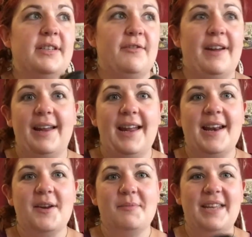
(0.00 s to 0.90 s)
if I
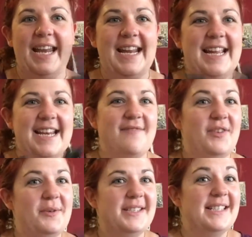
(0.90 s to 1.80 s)
end up getting any
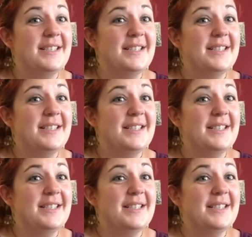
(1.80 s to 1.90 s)
viewers.